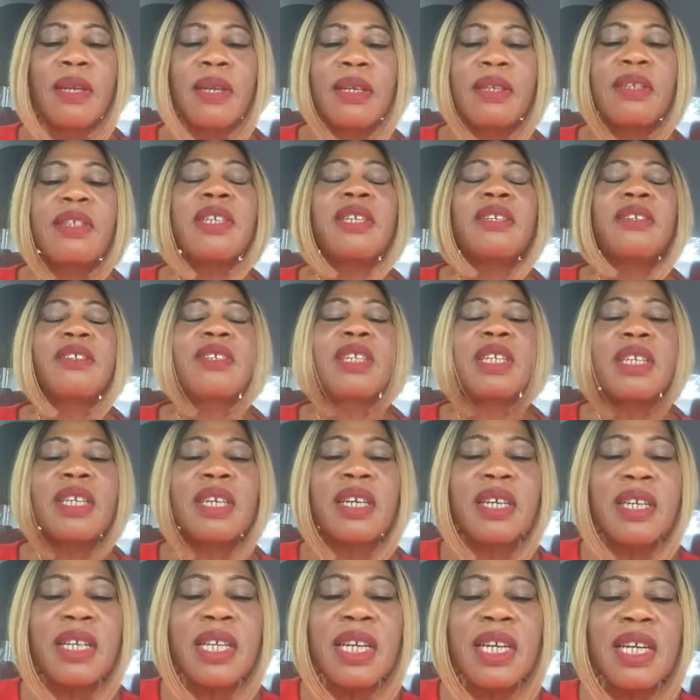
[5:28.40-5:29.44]
The
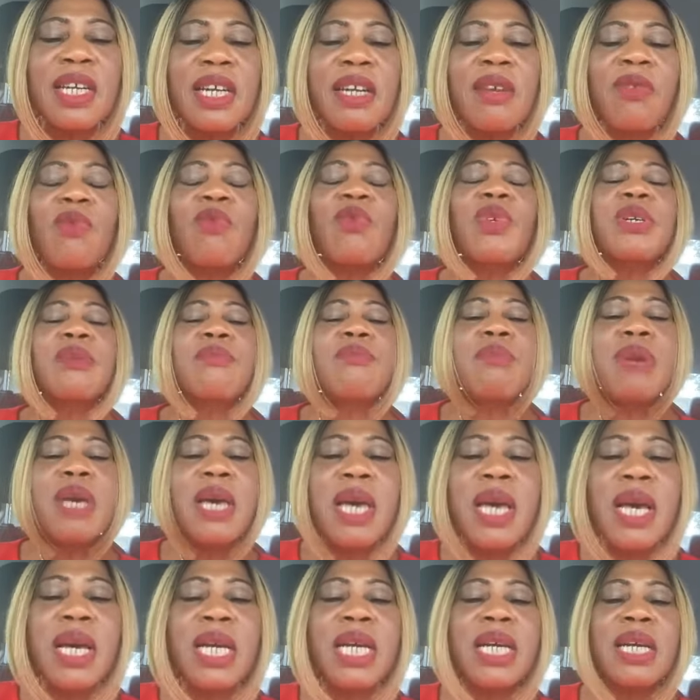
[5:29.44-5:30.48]
decree we
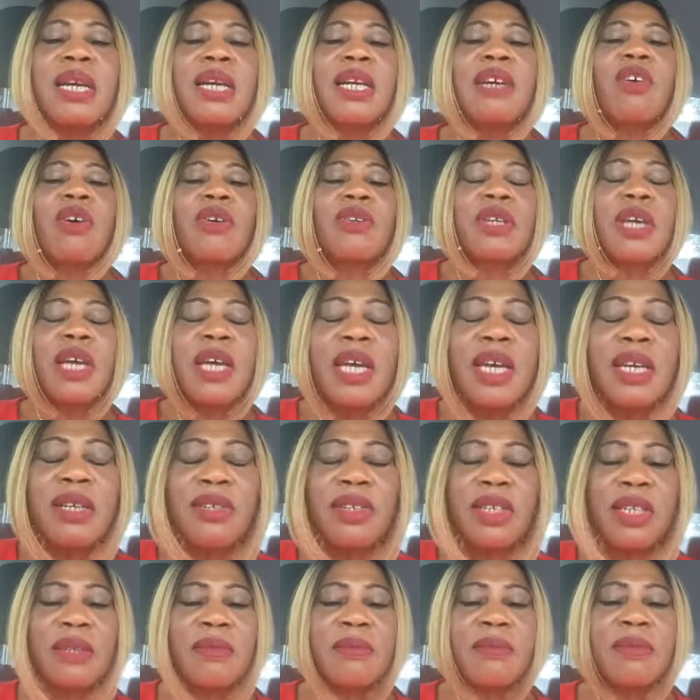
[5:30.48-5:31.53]
make on
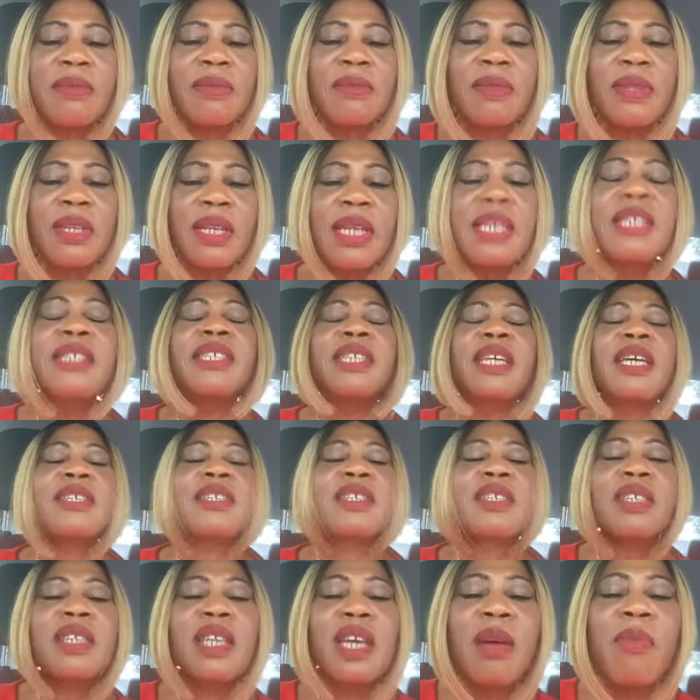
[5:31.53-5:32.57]
earth is
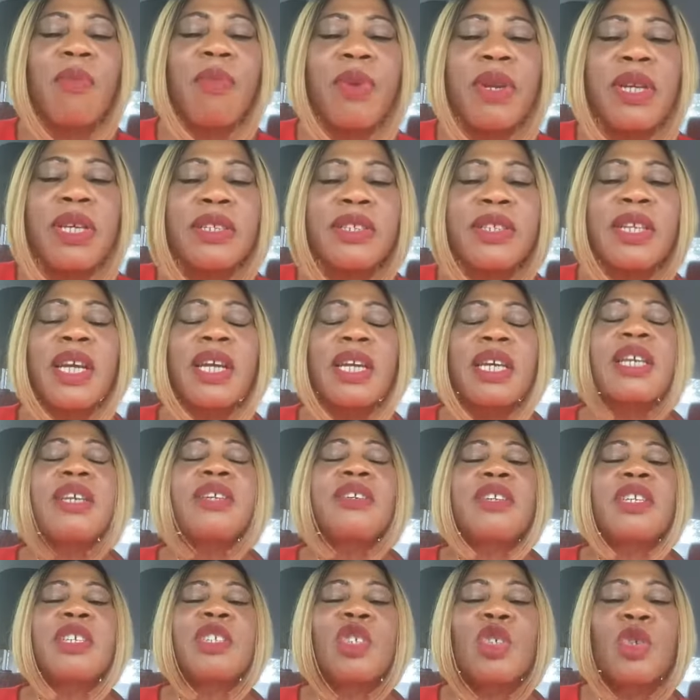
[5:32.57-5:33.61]
established in
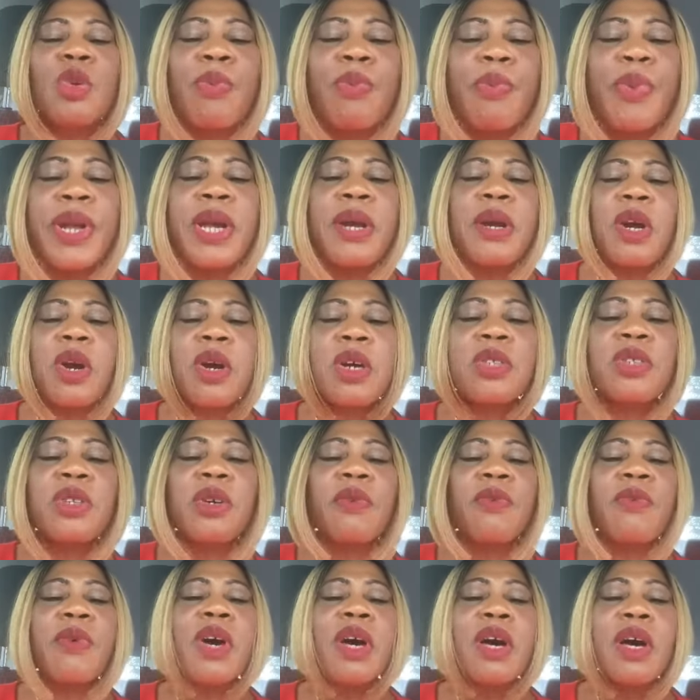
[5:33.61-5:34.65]
the Supreme Court
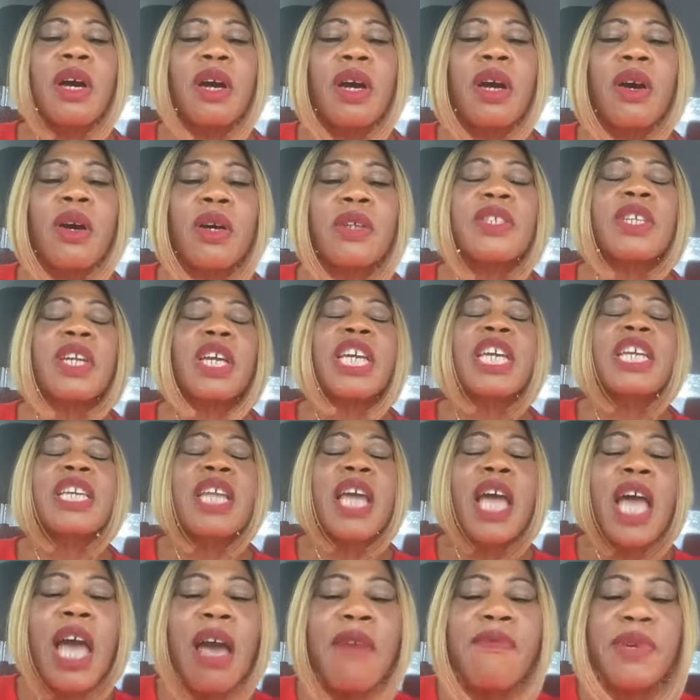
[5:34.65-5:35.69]
of God in
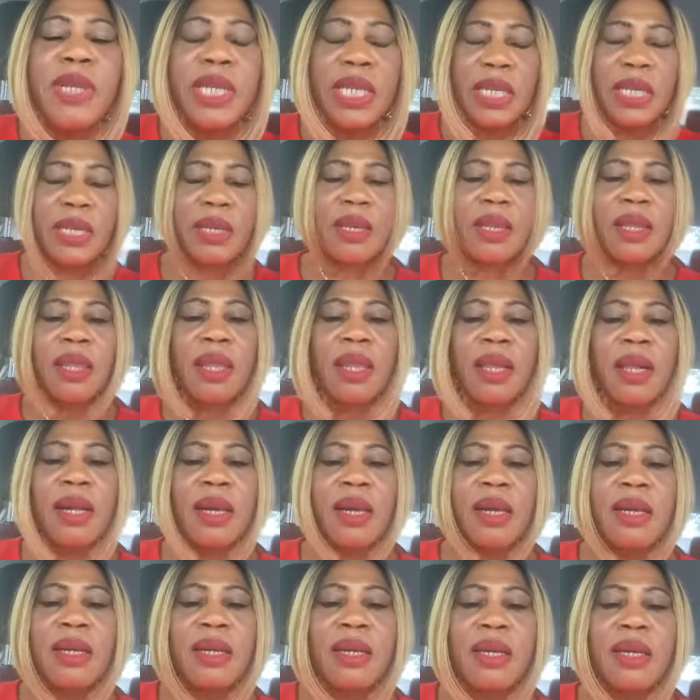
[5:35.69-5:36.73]
heaven.
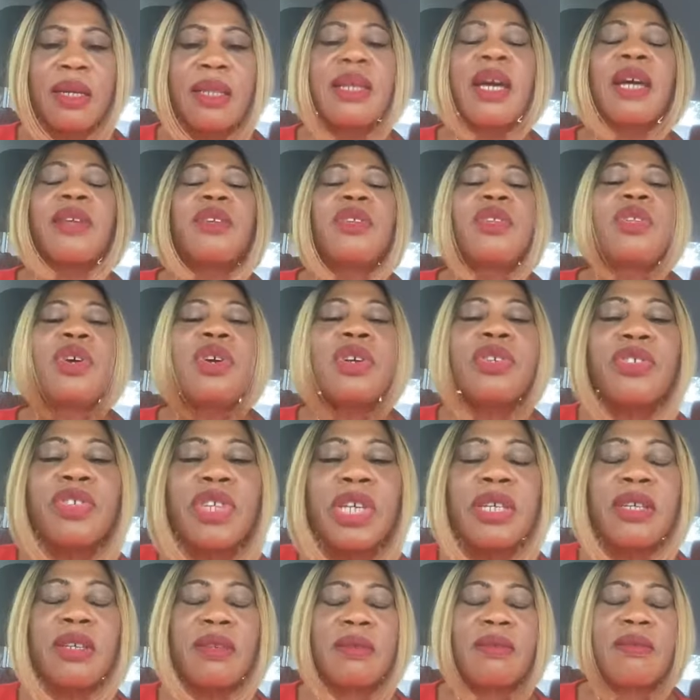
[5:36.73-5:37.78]
That
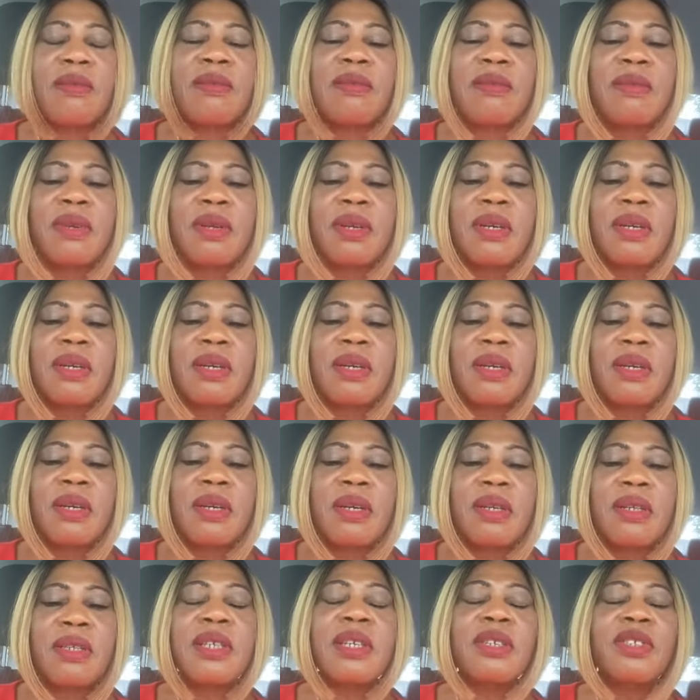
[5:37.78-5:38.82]
nothing
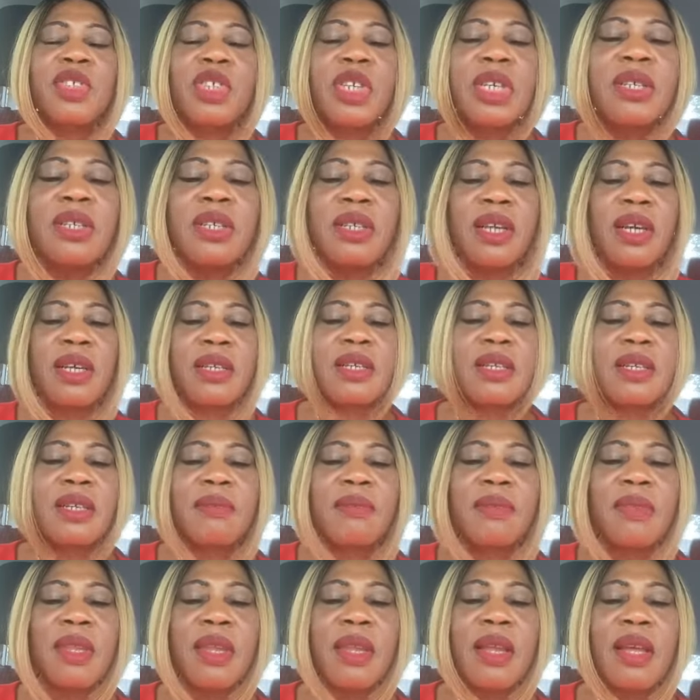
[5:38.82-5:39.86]
shall change that.
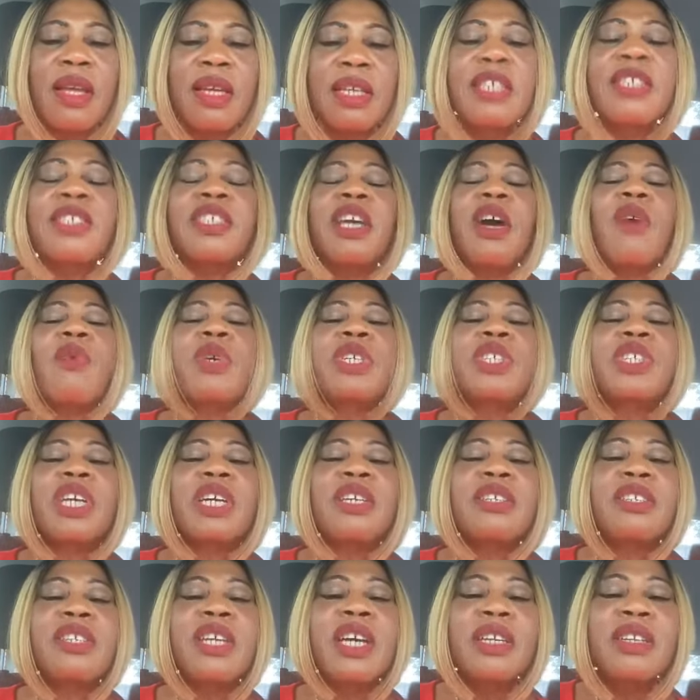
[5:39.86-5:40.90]
He said, We shall
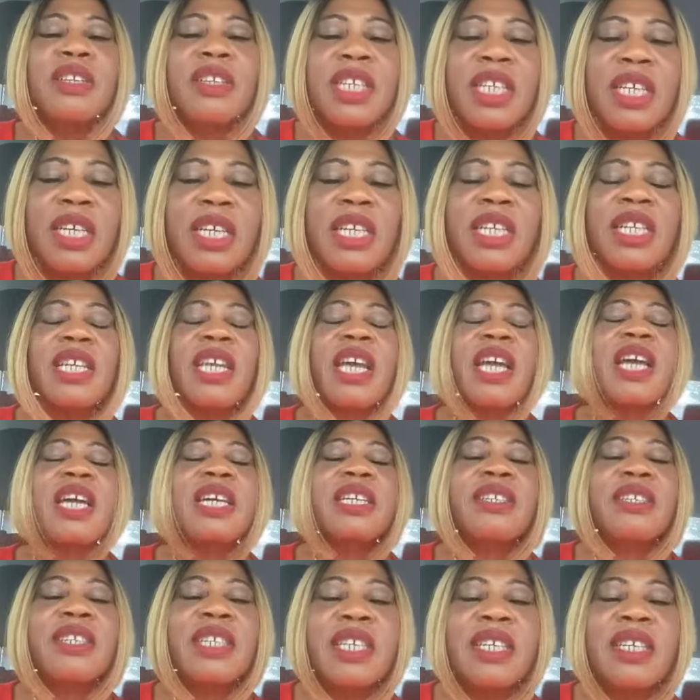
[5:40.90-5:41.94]
decree a
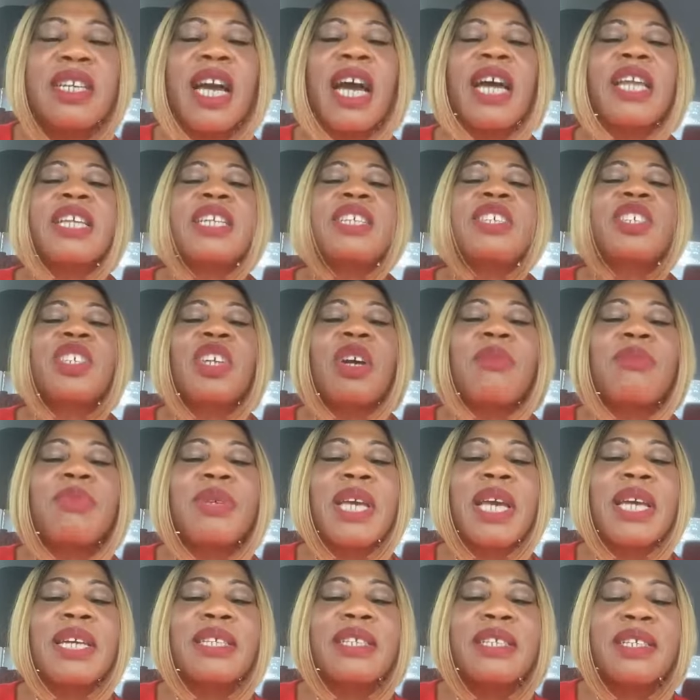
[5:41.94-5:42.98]
thing and it shall be
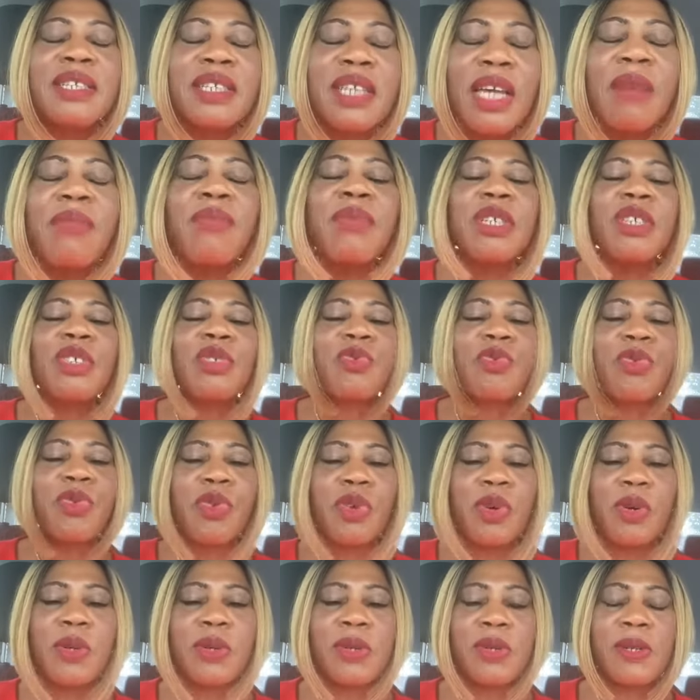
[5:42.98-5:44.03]
established
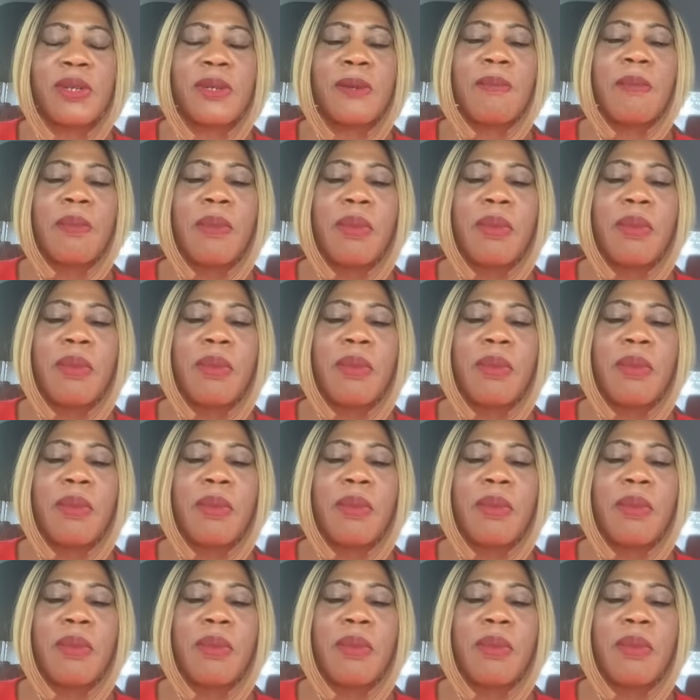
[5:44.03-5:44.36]
for us.